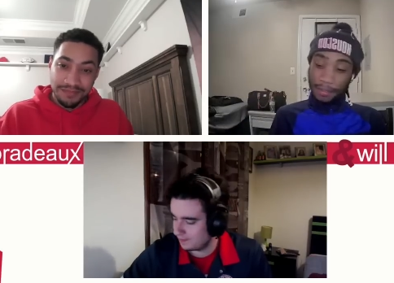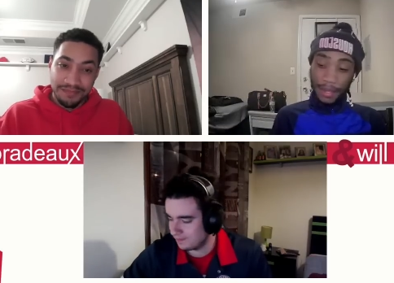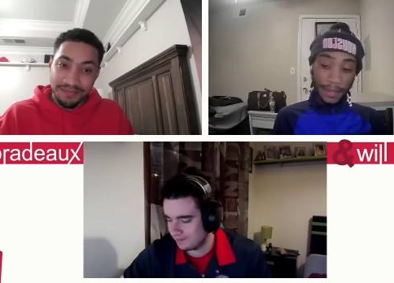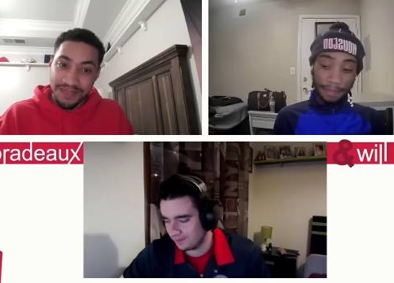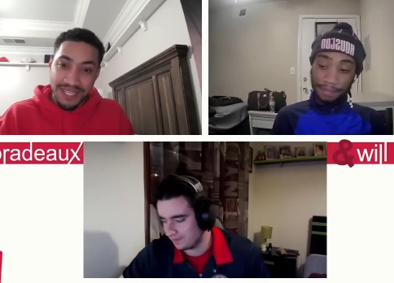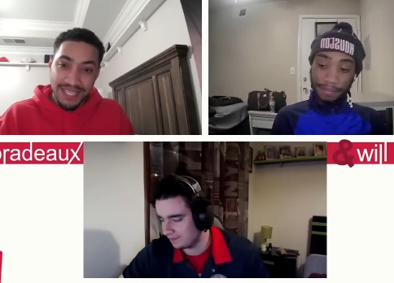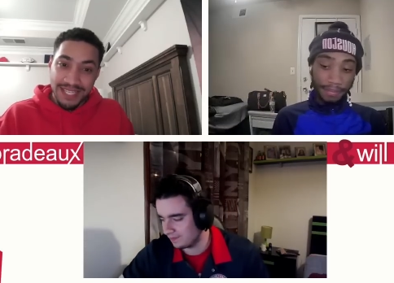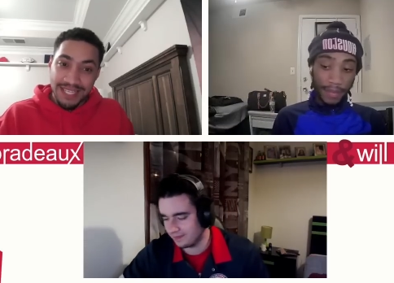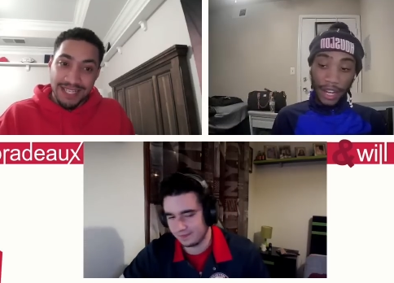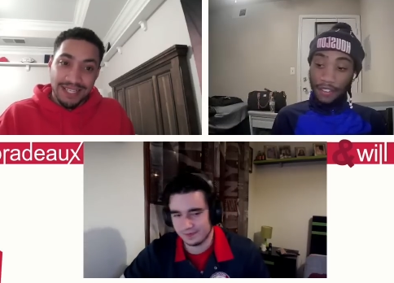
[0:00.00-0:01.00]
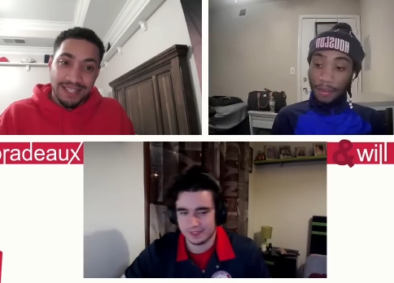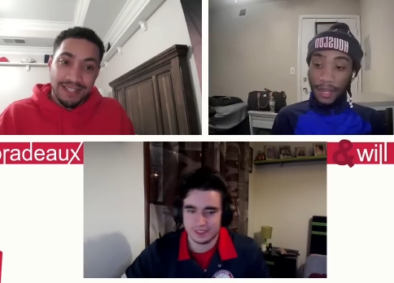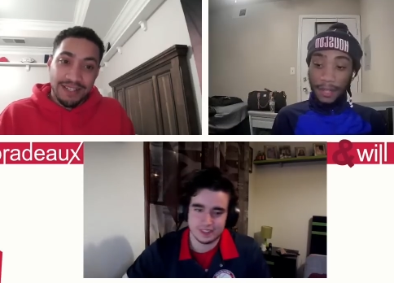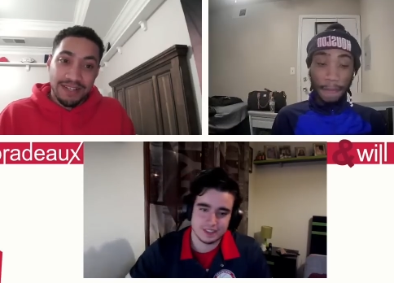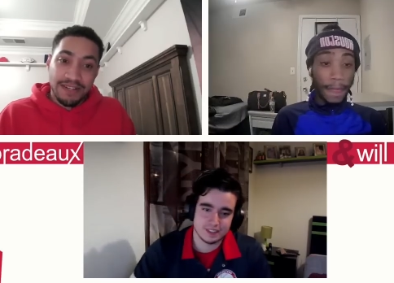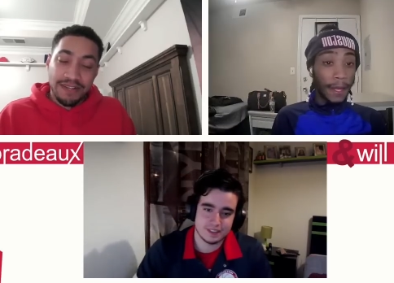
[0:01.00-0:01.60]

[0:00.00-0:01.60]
Speaker 1: but whatever, man.